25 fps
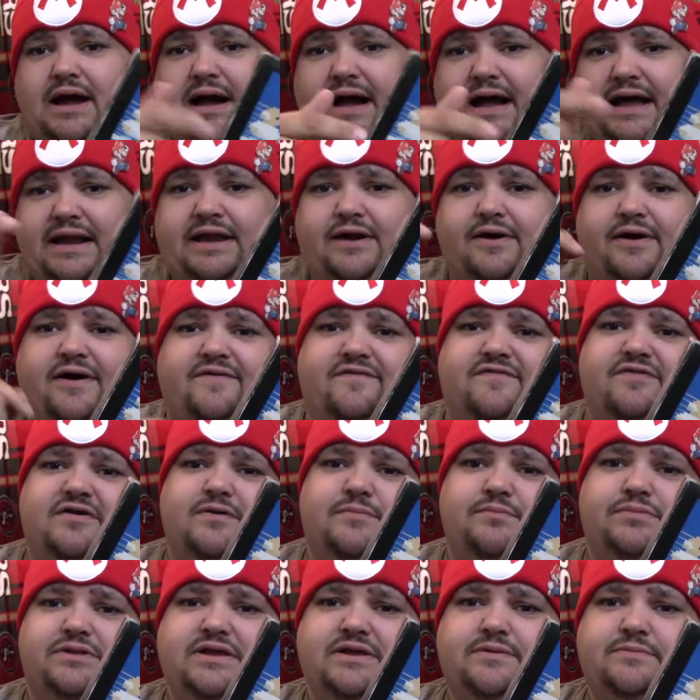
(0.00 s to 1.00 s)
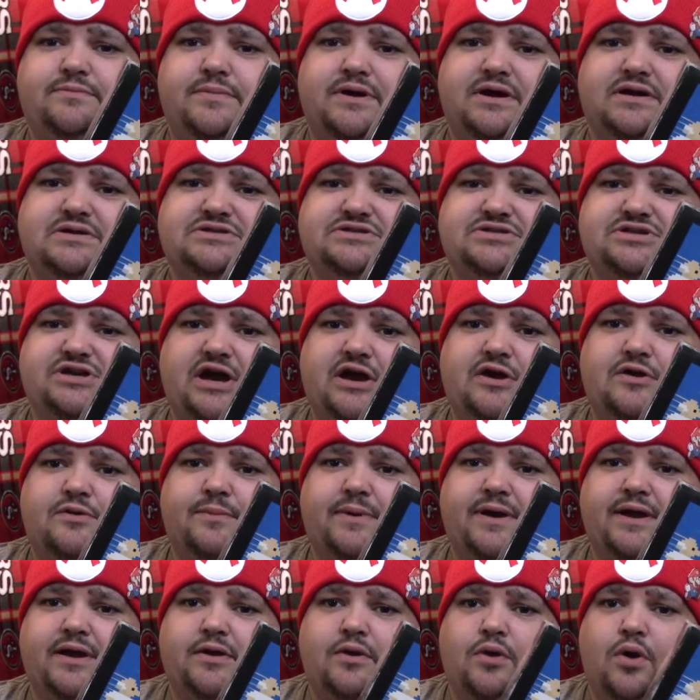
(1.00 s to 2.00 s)
I now have a complete in-box
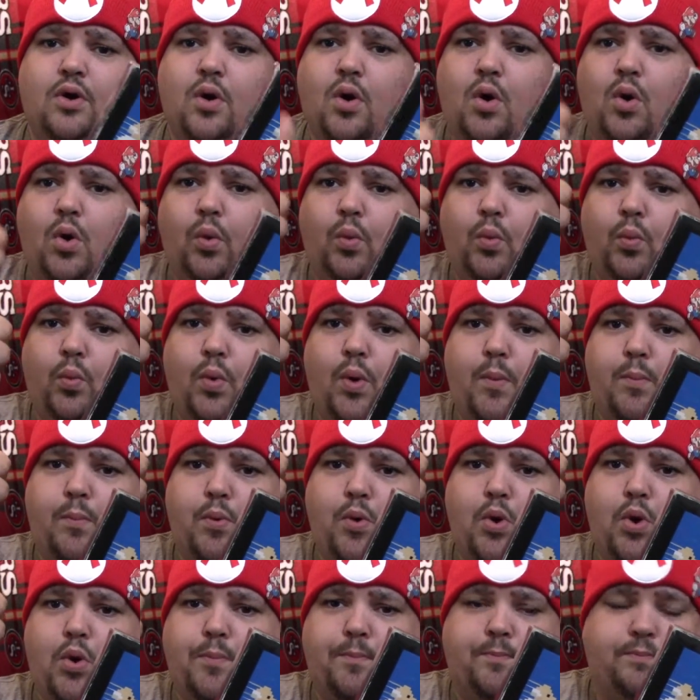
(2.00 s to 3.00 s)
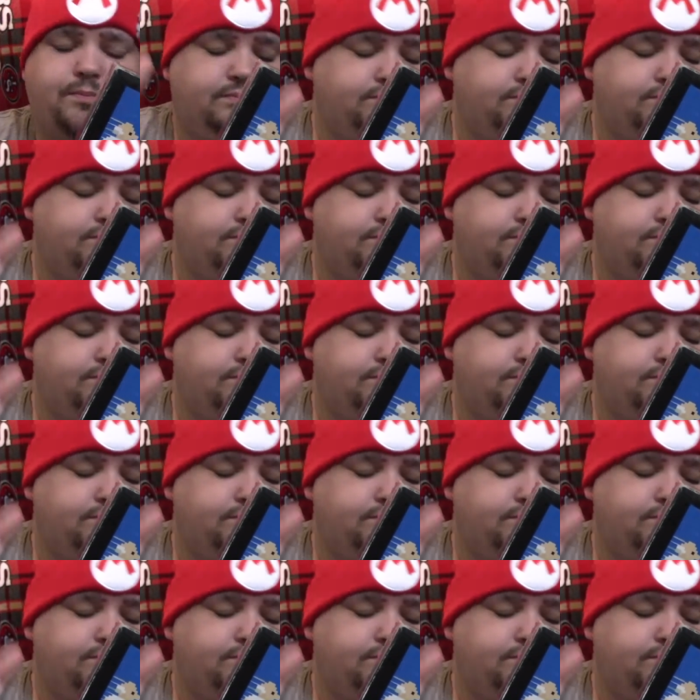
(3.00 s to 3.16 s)
Gyromite. Whoop whoop.